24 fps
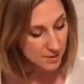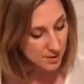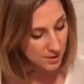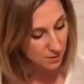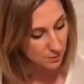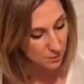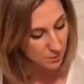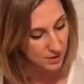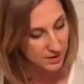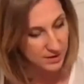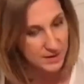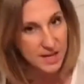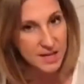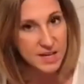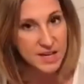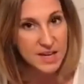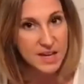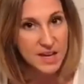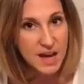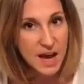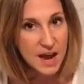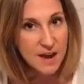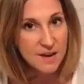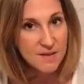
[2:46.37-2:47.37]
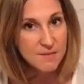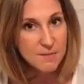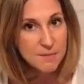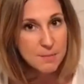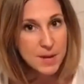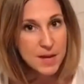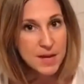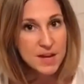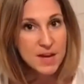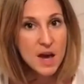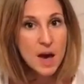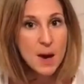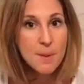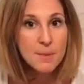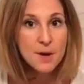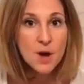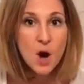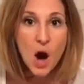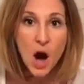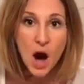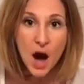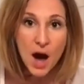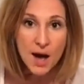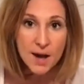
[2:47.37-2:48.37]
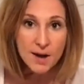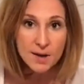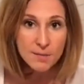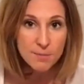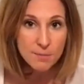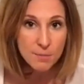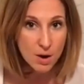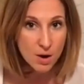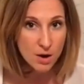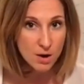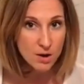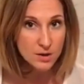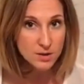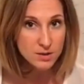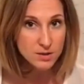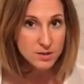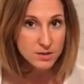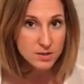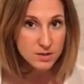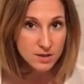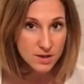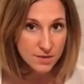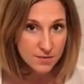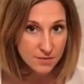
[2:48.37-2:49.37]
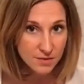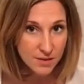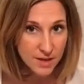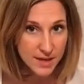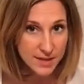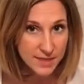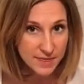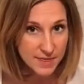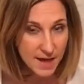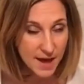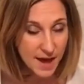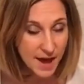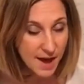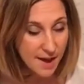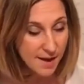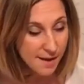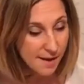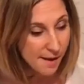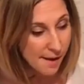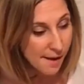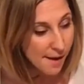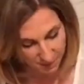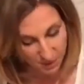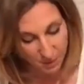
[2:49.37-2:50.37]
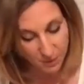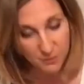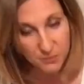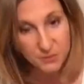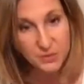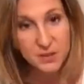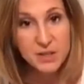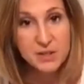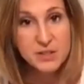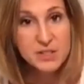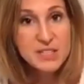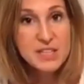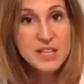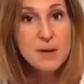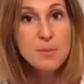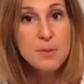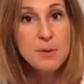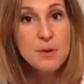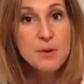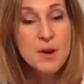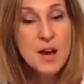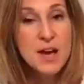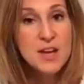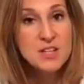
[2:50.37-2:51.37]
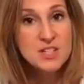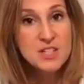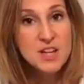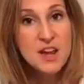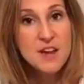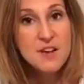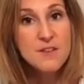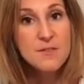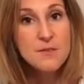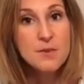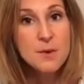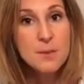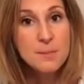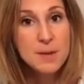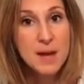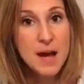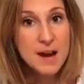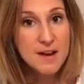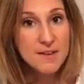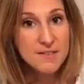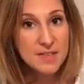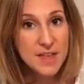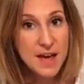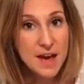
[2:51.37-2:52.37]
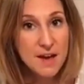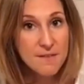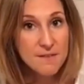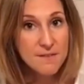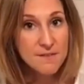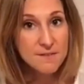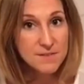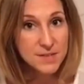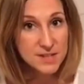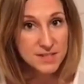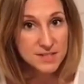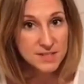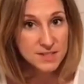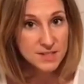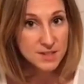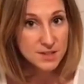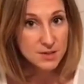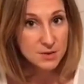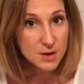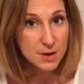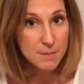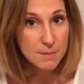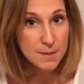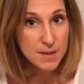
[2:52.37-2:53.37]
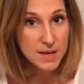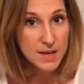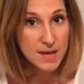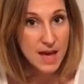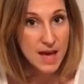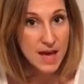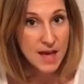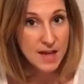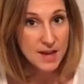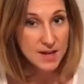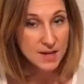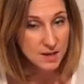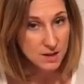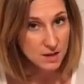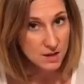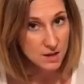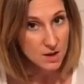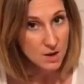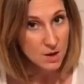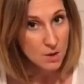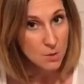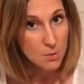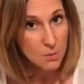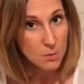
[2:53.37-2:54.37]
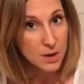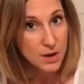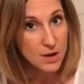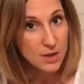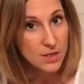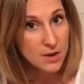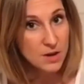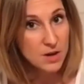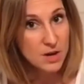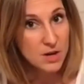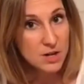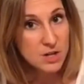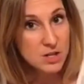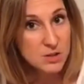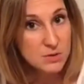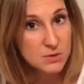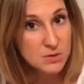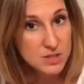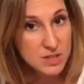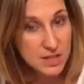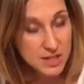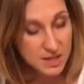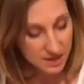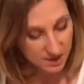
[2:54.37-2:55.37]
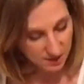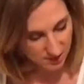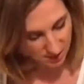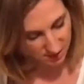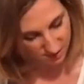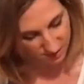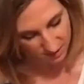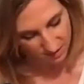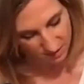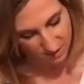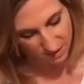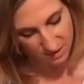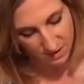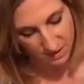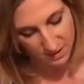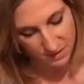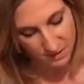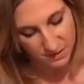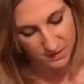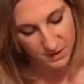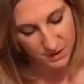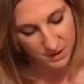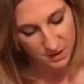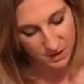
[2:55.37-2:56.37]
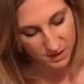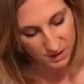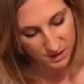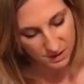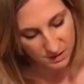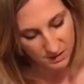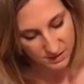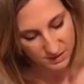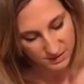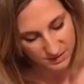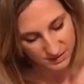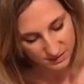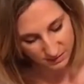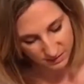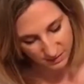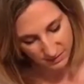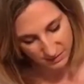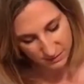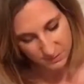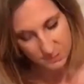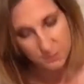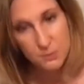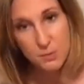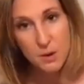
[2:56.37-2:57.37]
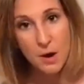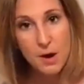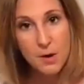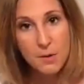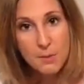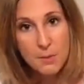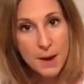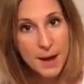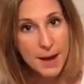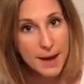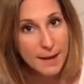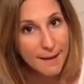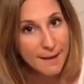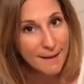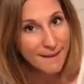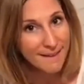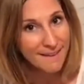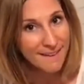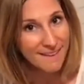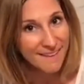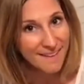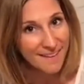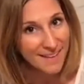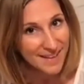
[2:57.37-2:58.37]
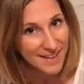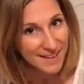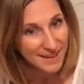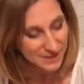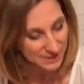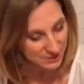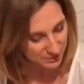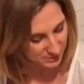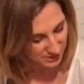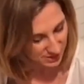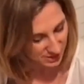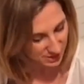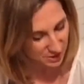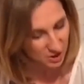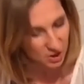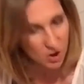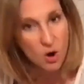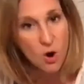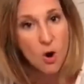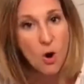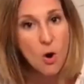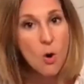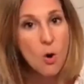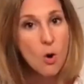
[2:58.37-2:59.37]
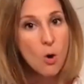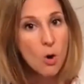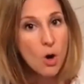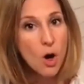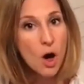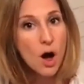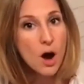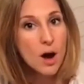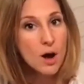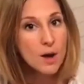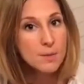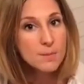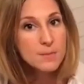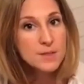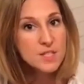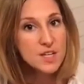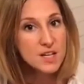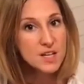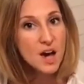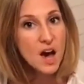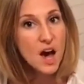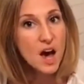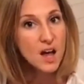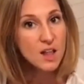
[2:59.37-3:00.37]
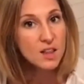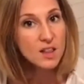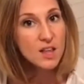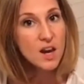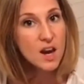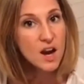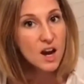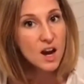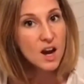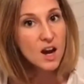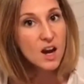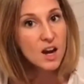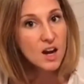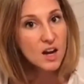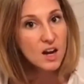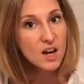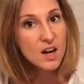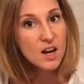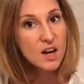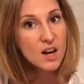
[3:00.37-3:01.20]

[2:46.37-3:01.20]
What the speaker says: where they can kind of pick up cotton balls, stuff like that. Hopefully you'll see a progression from kind of that fisted grip again, where they're using their, wrong way, using their whole arm to color.